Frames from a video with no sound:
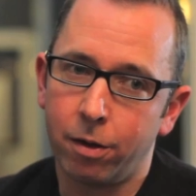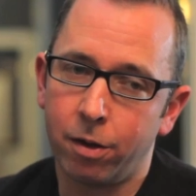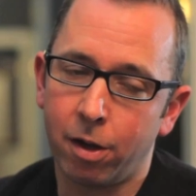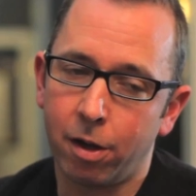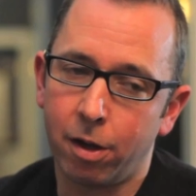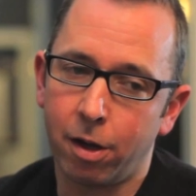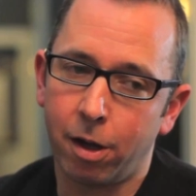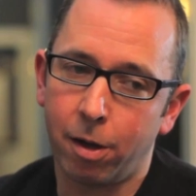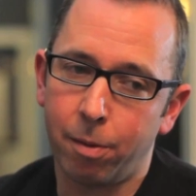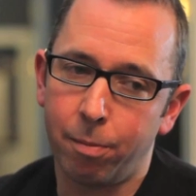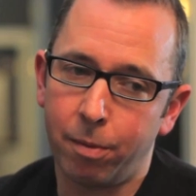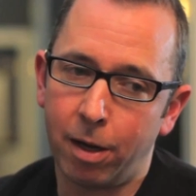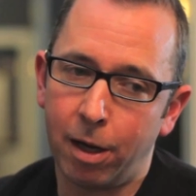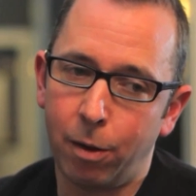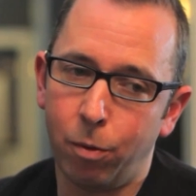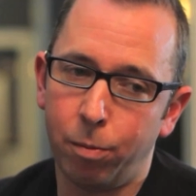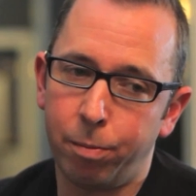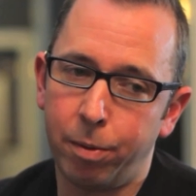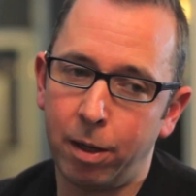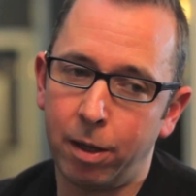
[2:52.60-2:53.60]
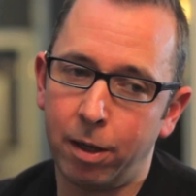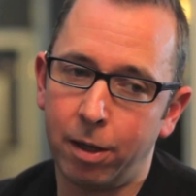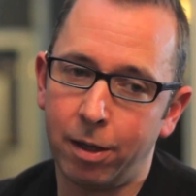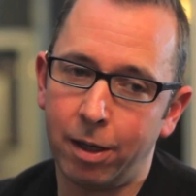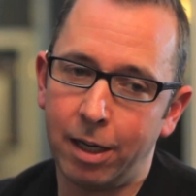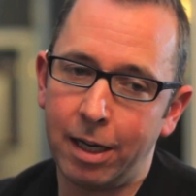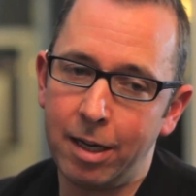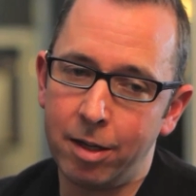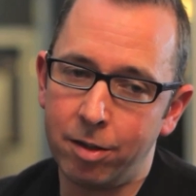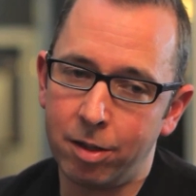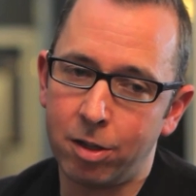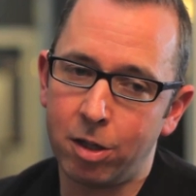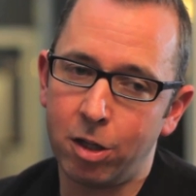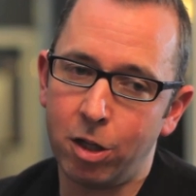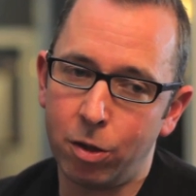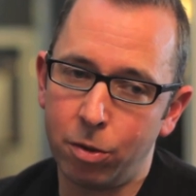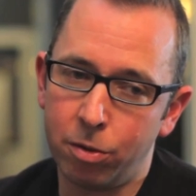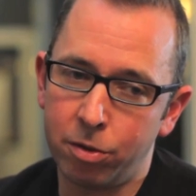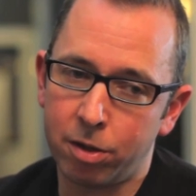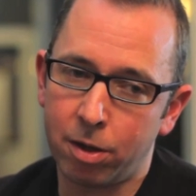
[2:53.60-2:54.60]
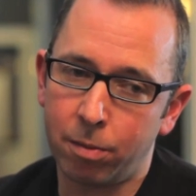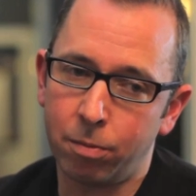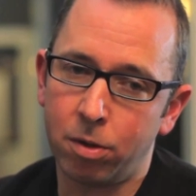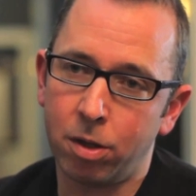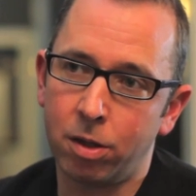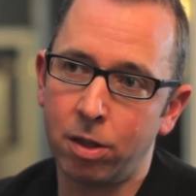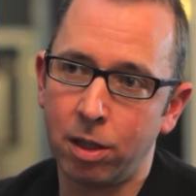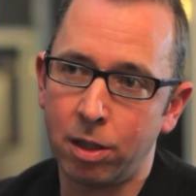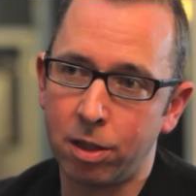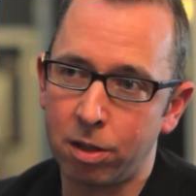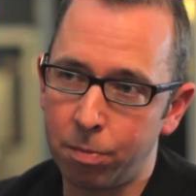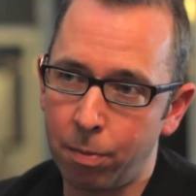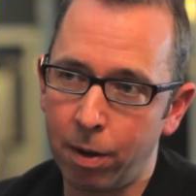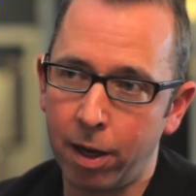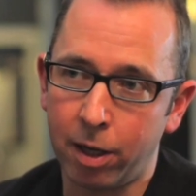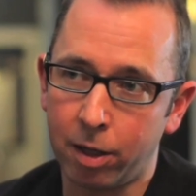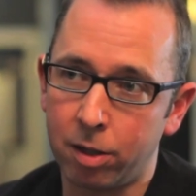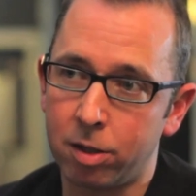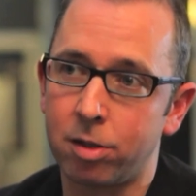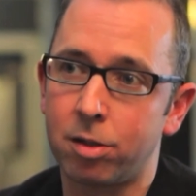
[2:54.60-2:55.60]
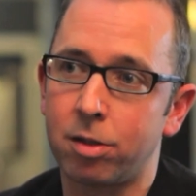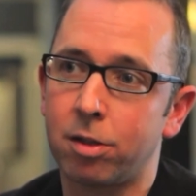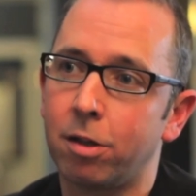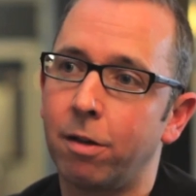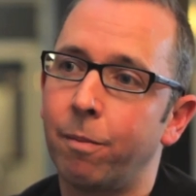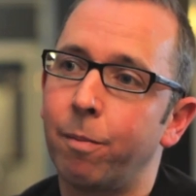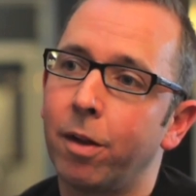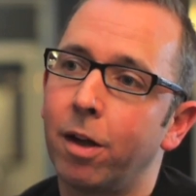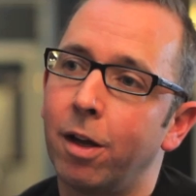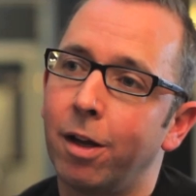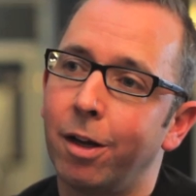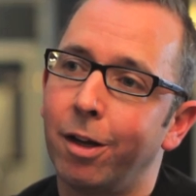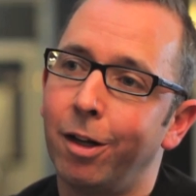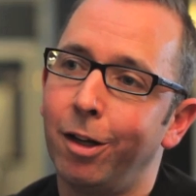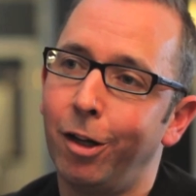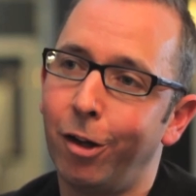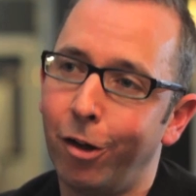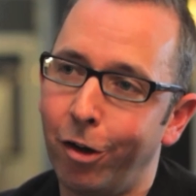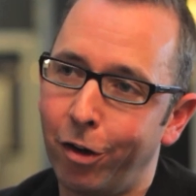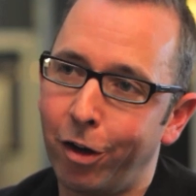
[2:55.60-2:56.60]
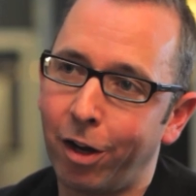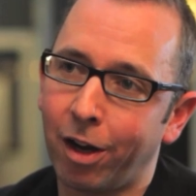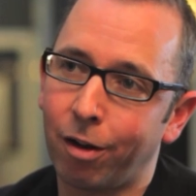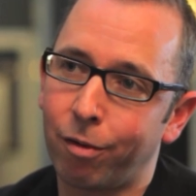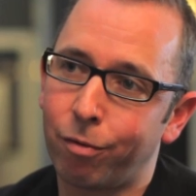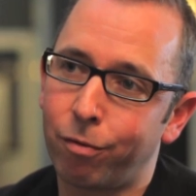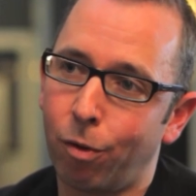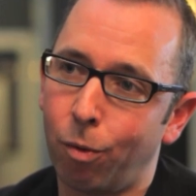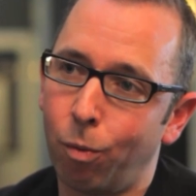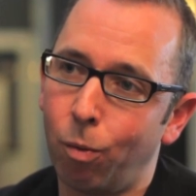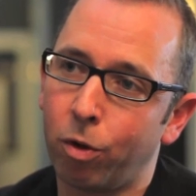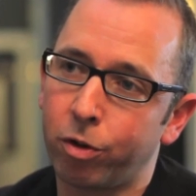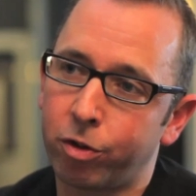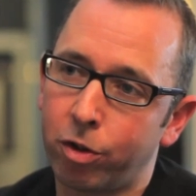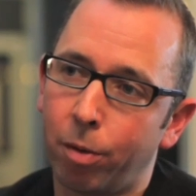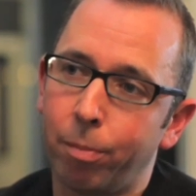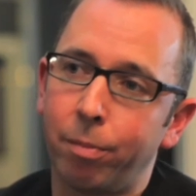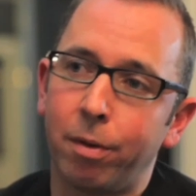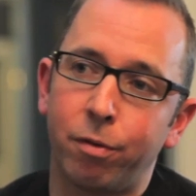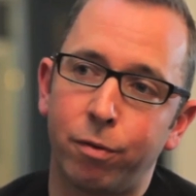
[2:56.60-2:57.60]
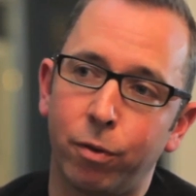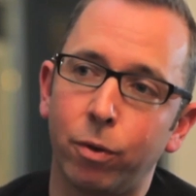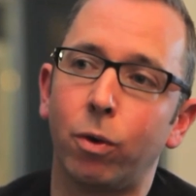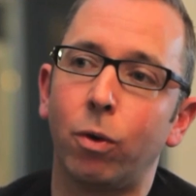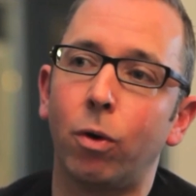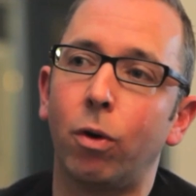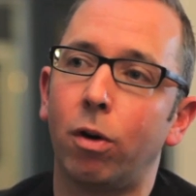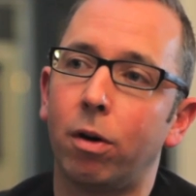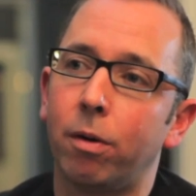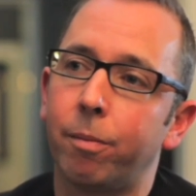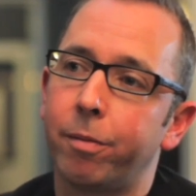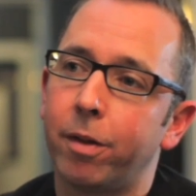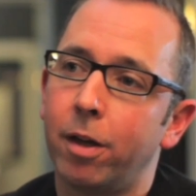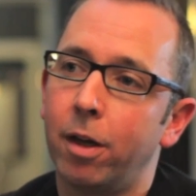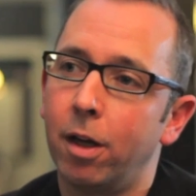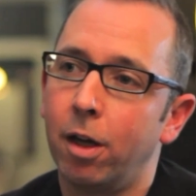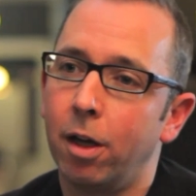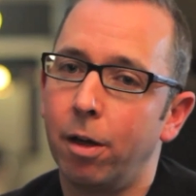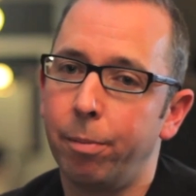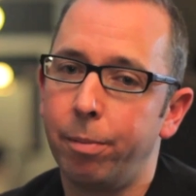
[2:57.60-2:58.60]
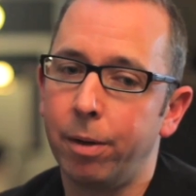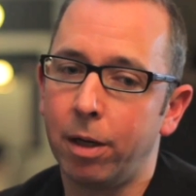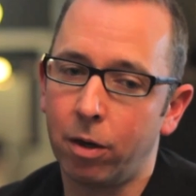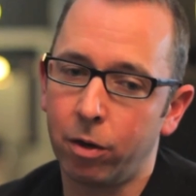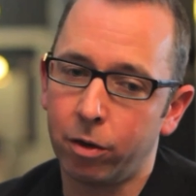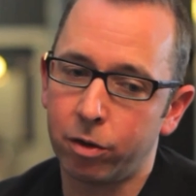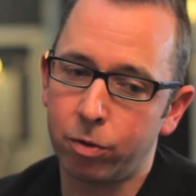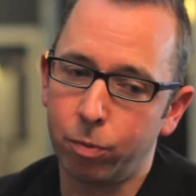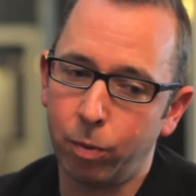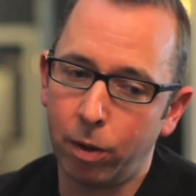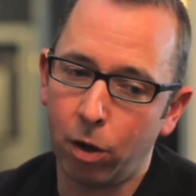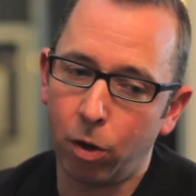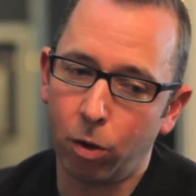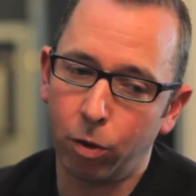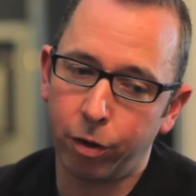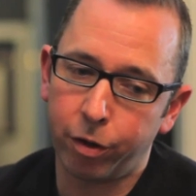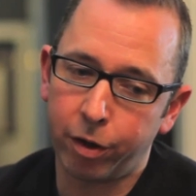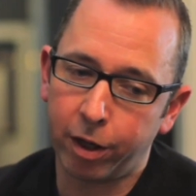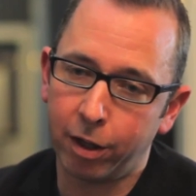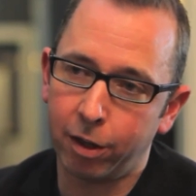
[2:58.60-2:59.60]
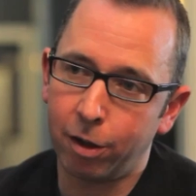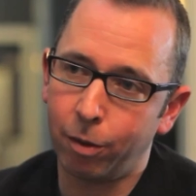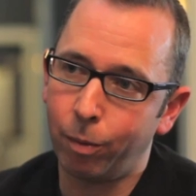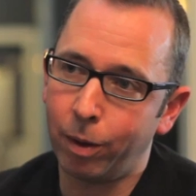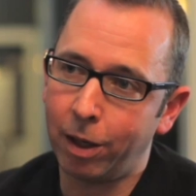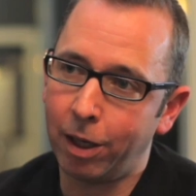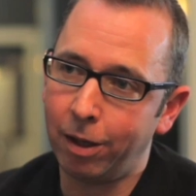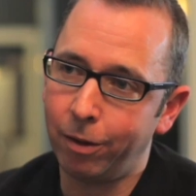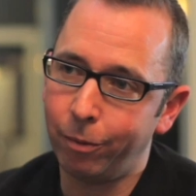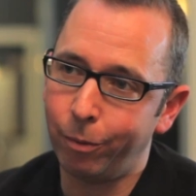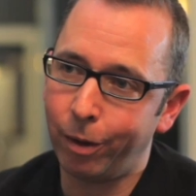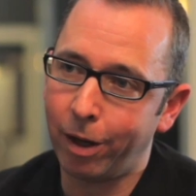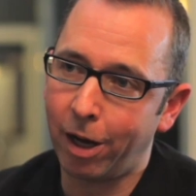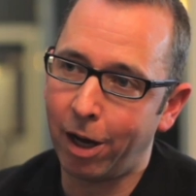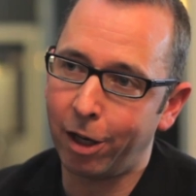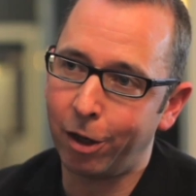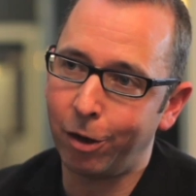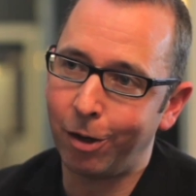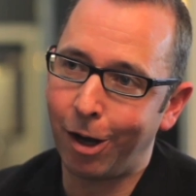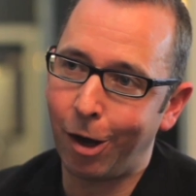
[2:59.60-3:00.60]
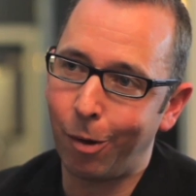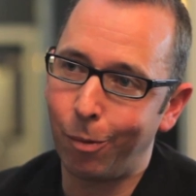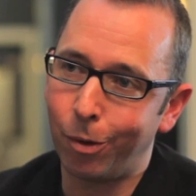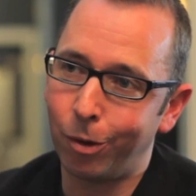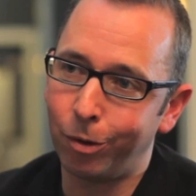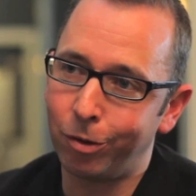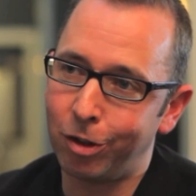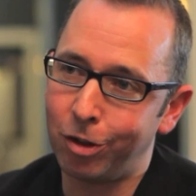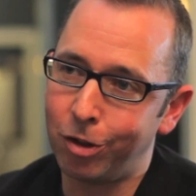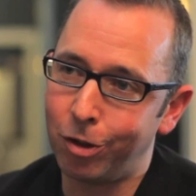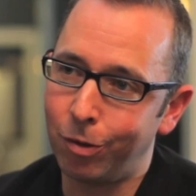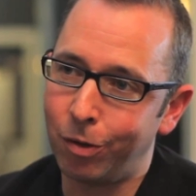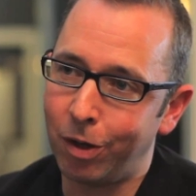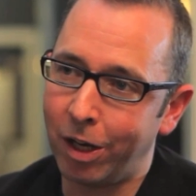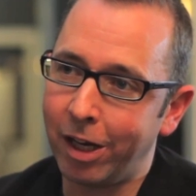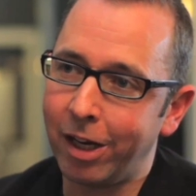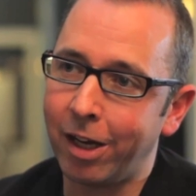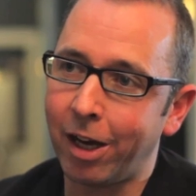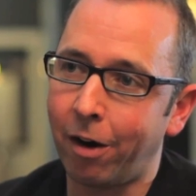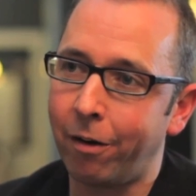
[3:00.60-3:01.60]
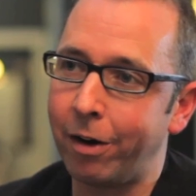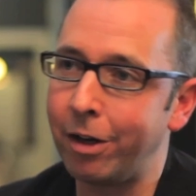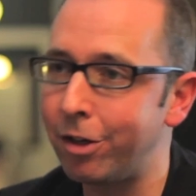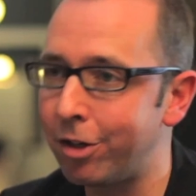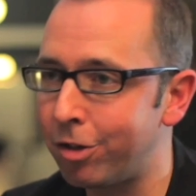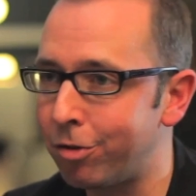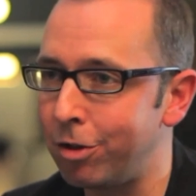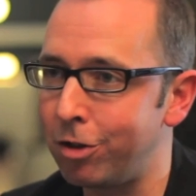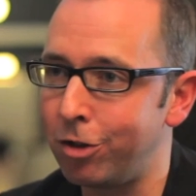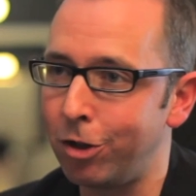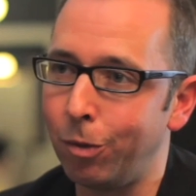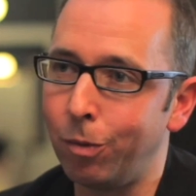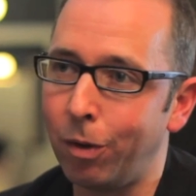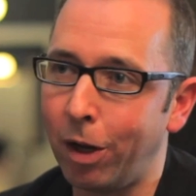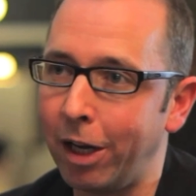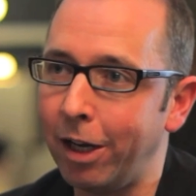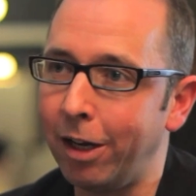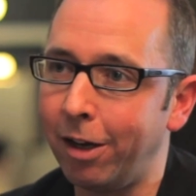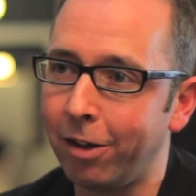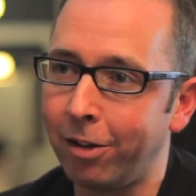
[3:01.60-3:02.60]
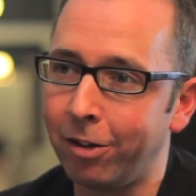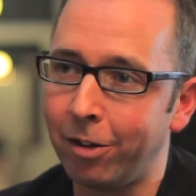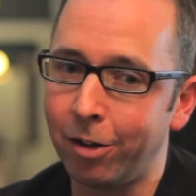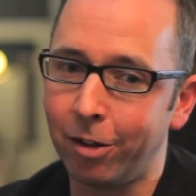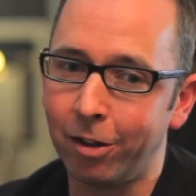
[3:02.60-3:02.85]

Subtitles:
that it would be easy to use them to dismiss learning from what's gone before, because we all think that our world is unique, our industry is unique, and